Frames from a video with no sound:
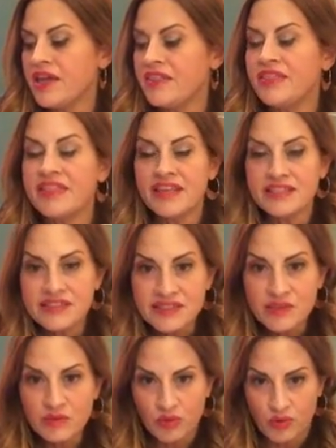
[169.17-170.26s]
This is
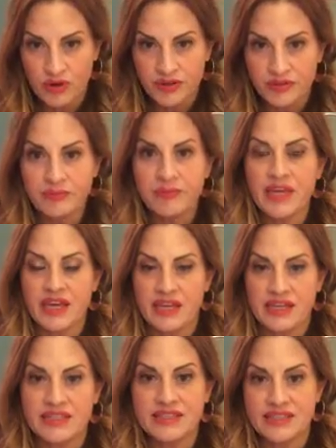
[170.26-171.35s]
important
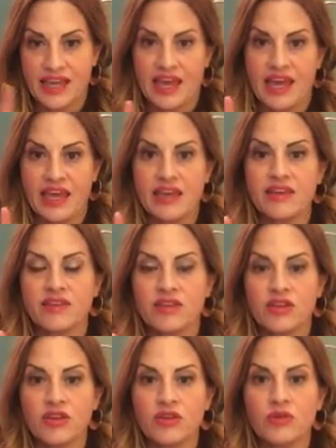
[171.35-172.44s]
because
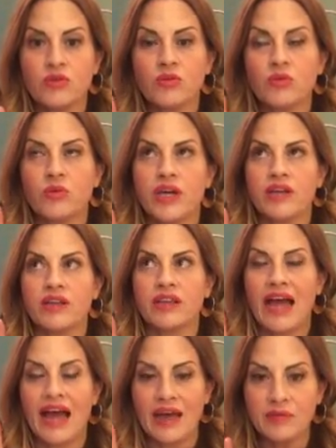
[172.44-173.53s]
you will
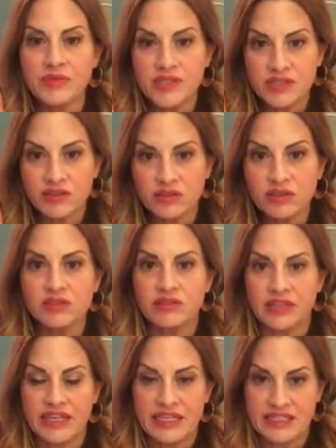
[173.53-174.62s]

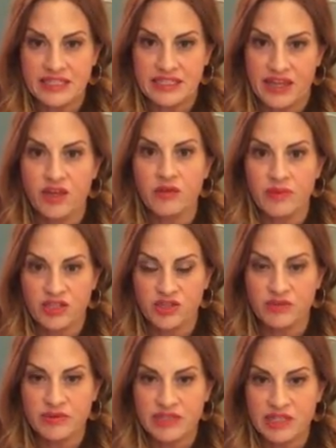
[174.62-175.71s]
absolutely need to take your
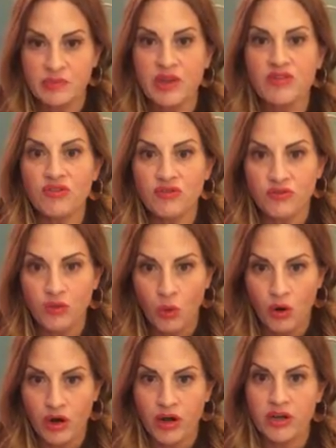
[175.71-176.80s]
measurements
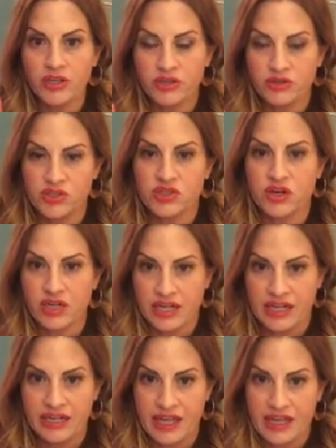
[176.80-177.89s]
before you start
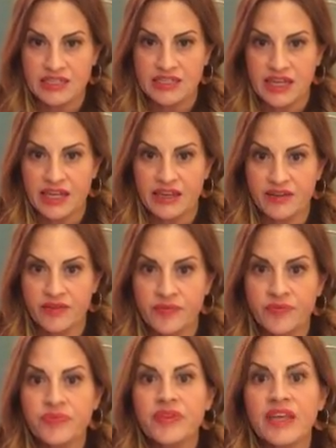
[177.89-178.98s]
an 8-day.
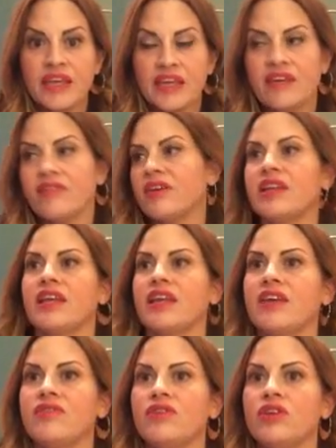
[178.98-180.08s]
Even
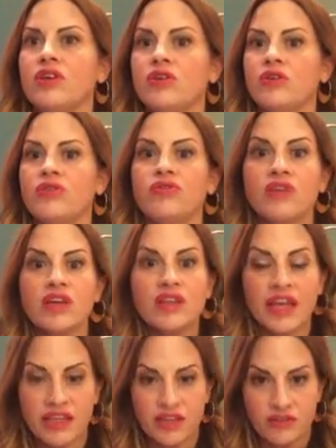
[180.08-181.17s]
if you feel
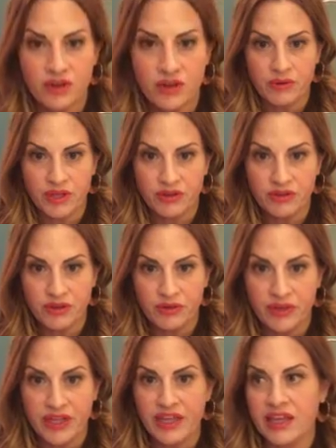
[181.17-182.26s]
like you what you're
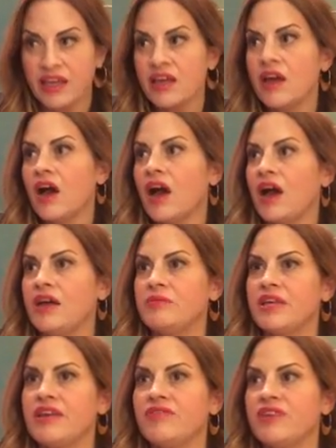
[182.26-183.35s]
doing,
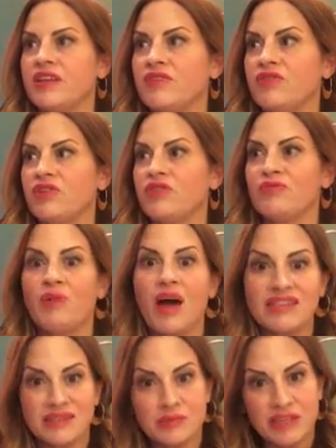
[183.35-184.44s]
even if you've
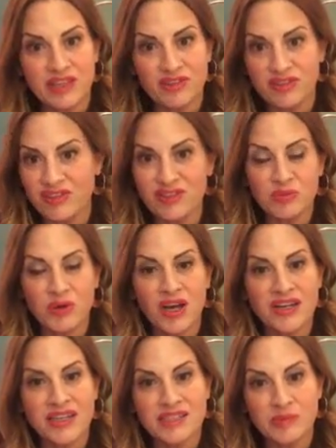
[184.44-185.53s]
possibly used these
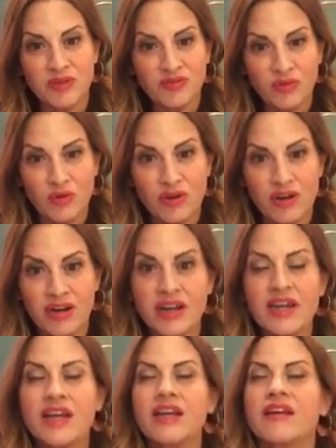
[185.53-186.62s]
products before,
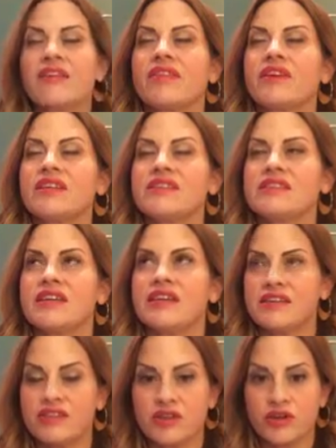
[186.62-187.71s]
this
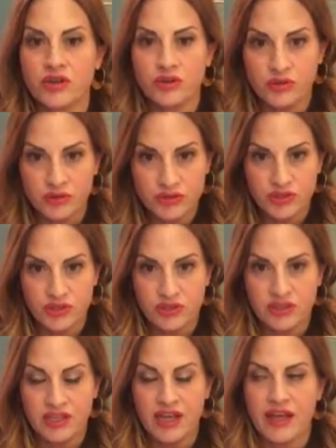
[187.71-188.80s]
is
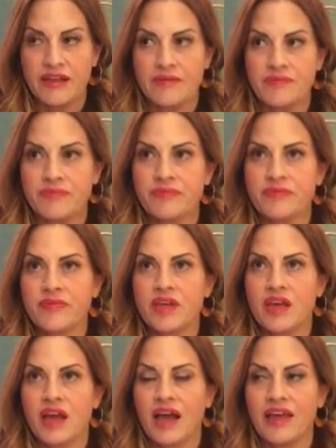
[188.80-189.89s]
crucial.
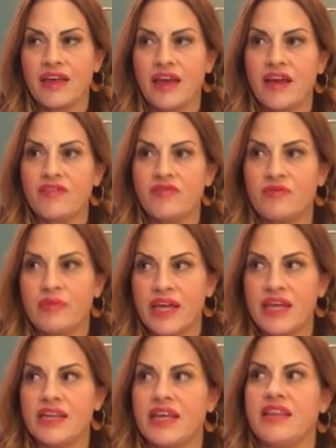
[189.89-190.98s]
I have
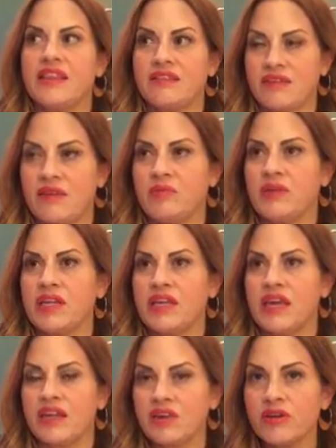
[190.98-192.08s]
been in this
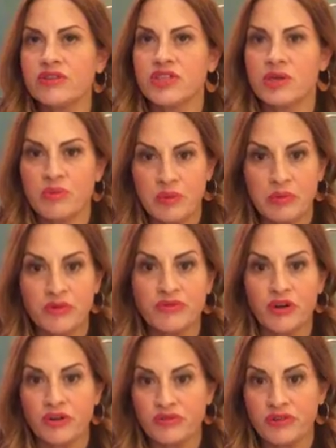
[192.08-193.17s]
company and coaching people
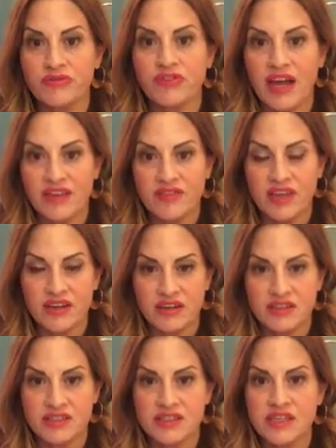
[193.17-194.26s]
for over 5
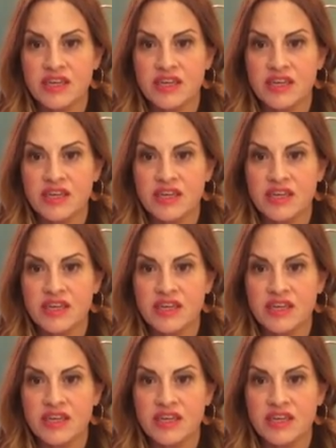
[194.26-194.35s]
years,